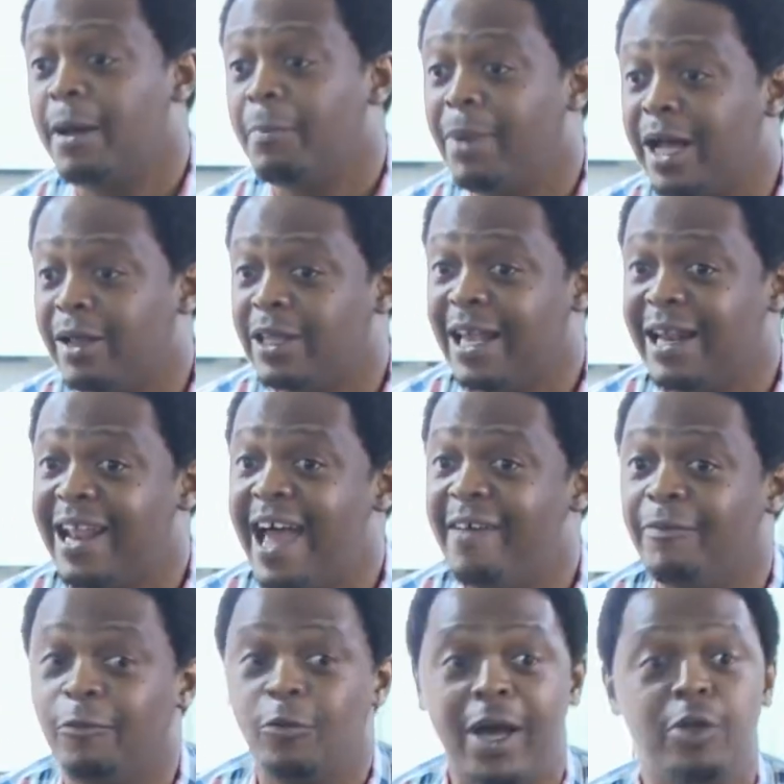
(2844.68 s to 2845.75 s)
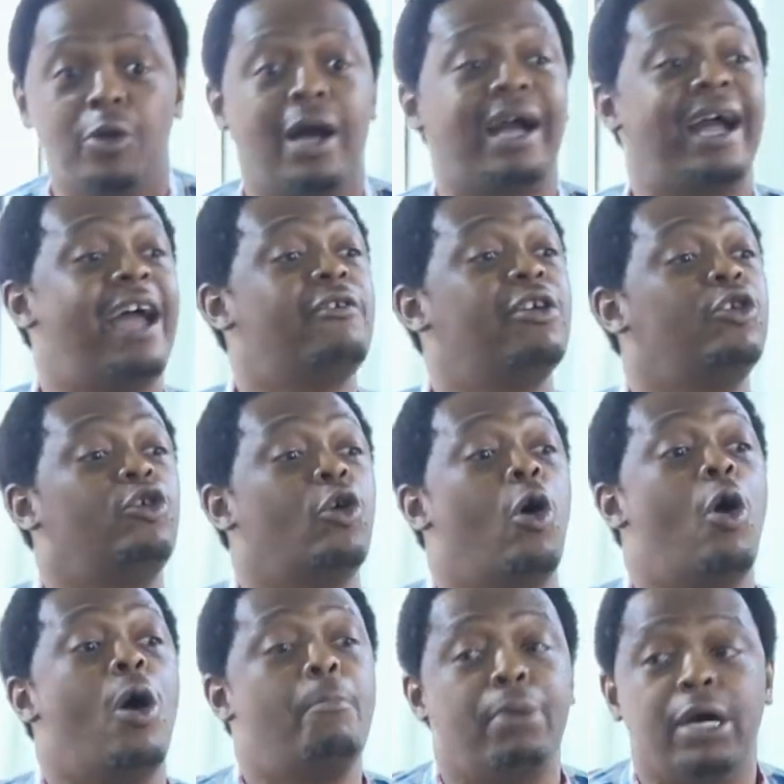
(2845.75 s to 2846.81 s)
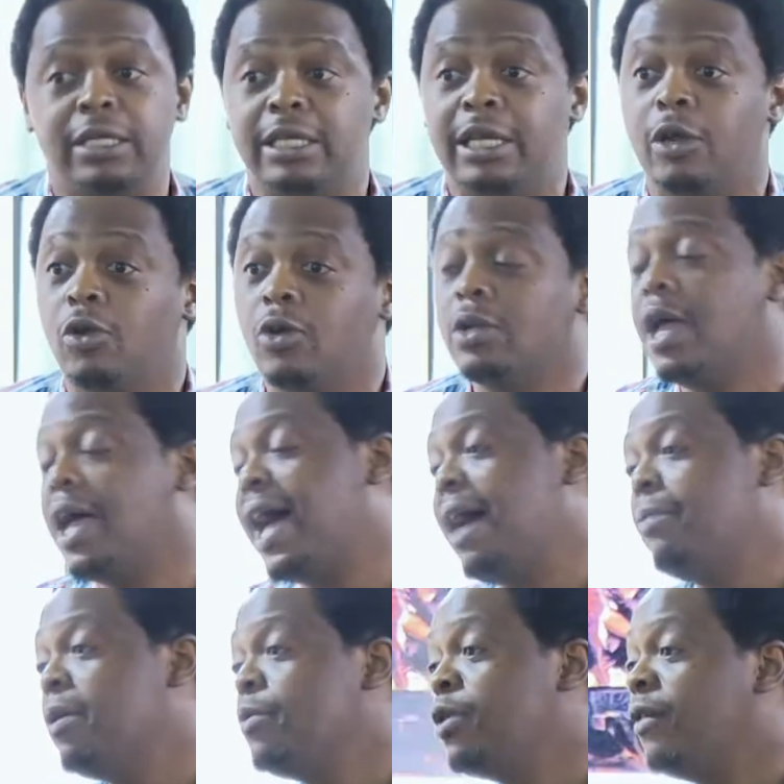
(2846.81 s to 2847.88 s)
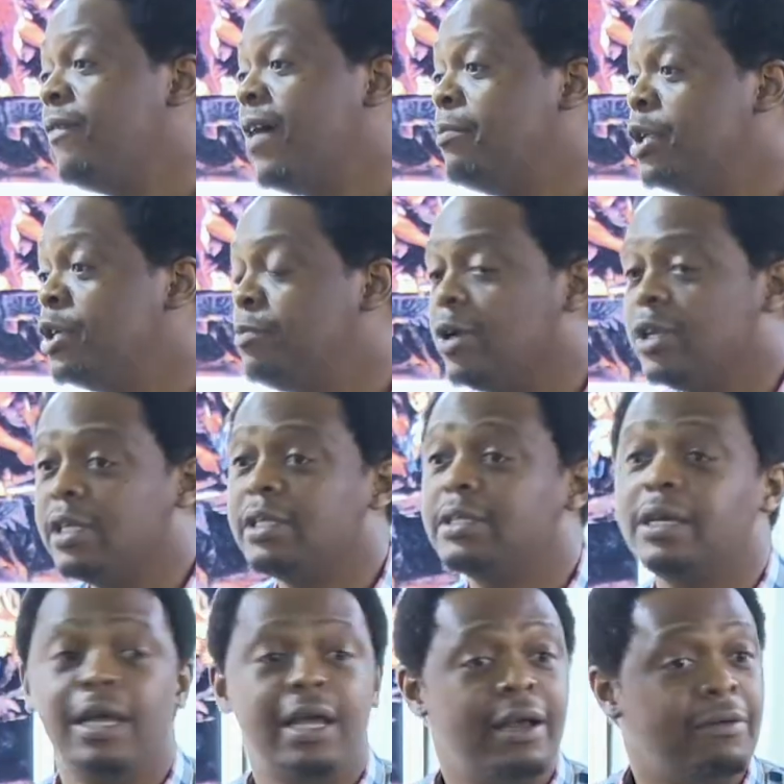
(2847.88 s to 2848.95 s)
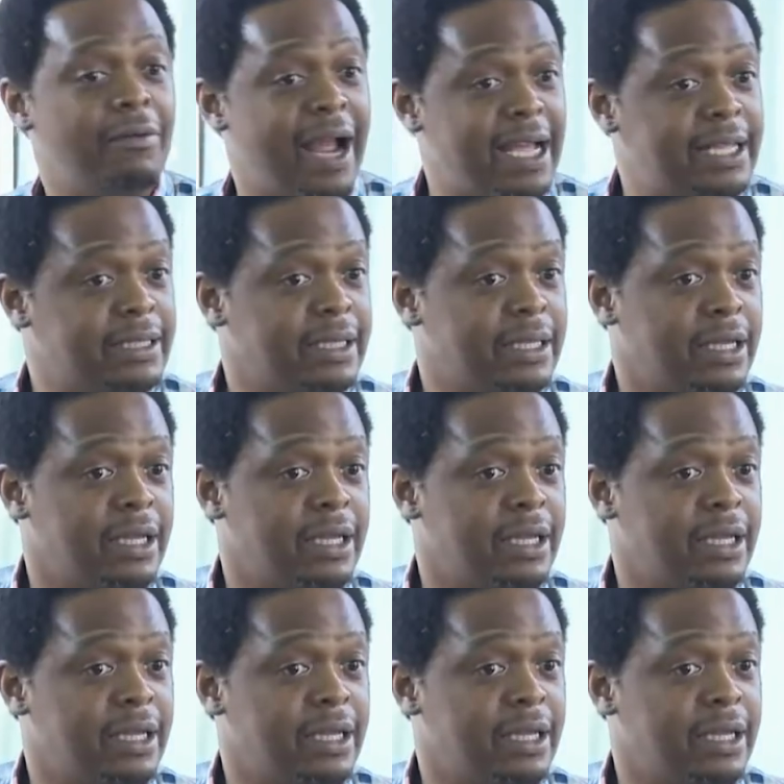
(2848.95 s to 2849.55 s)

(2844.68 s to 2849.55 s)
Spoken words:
about a life where you are carrying your own burden alone and maybe your family's burdens, right?